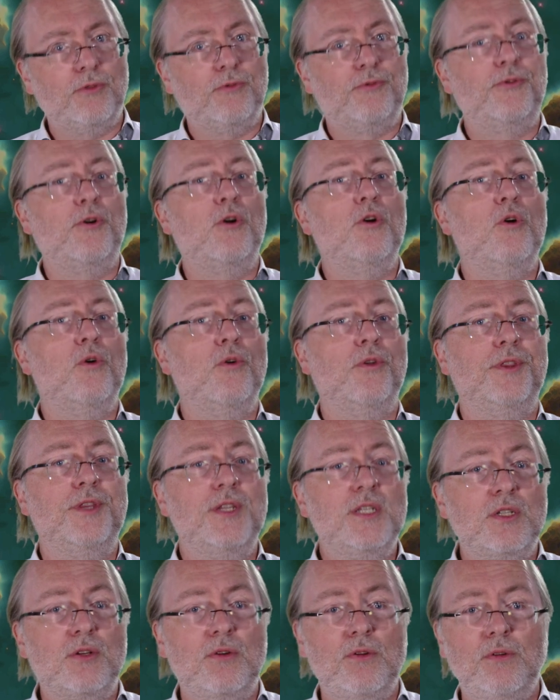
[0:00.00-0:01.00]
follow
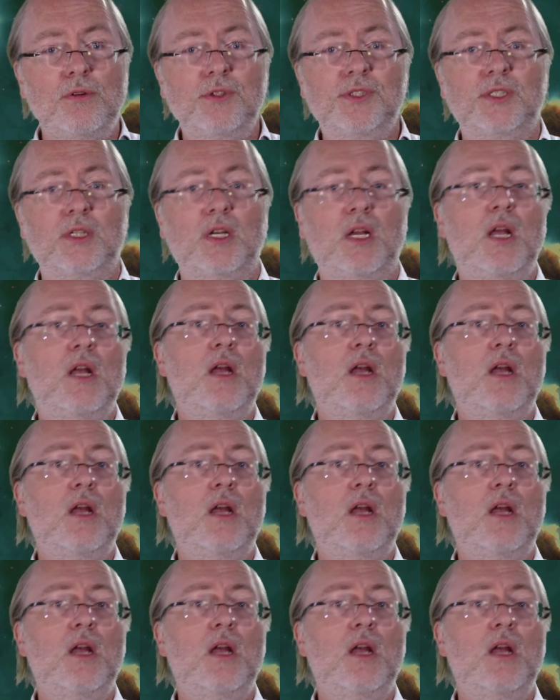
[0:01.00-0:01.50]
this course